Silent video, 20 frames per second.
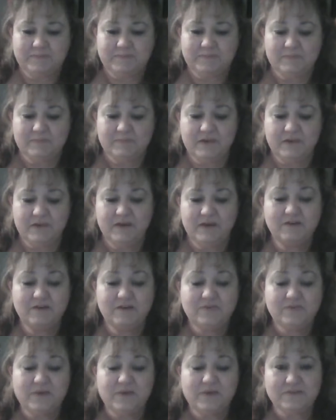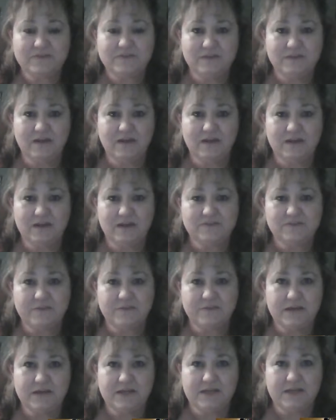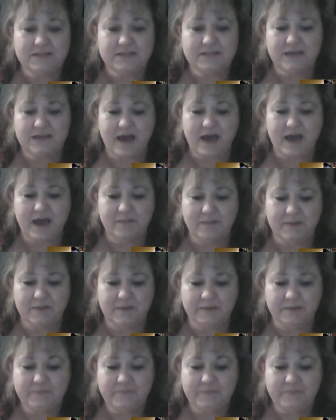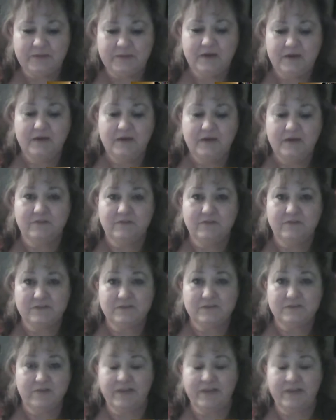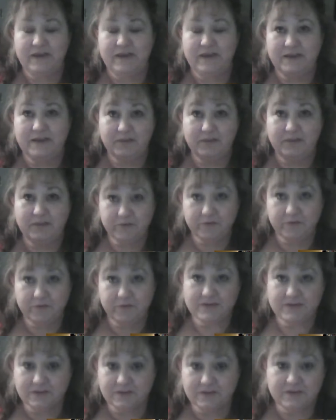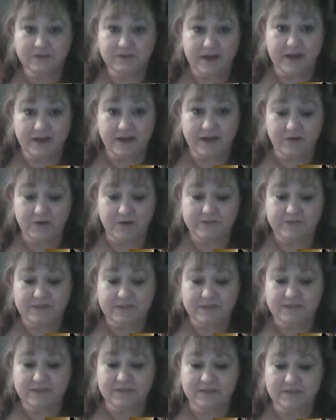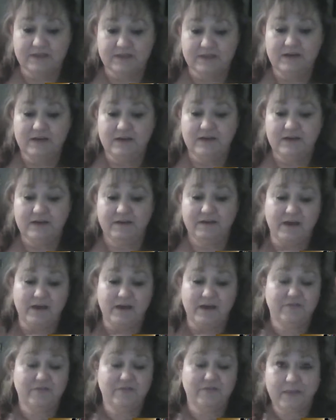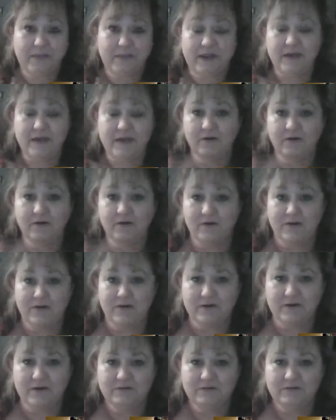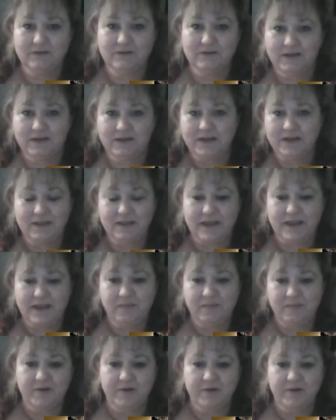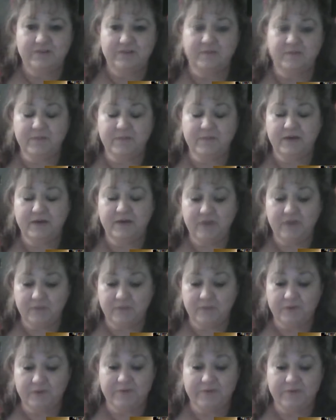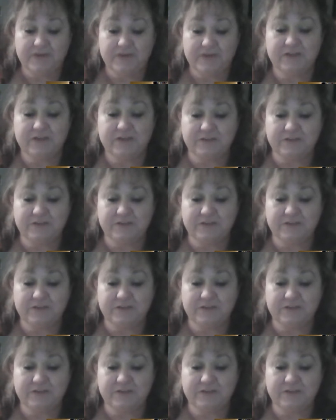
Here's what needs to happen. First of all, they need a professional diagnosis, not from me or any lay person, but a professional.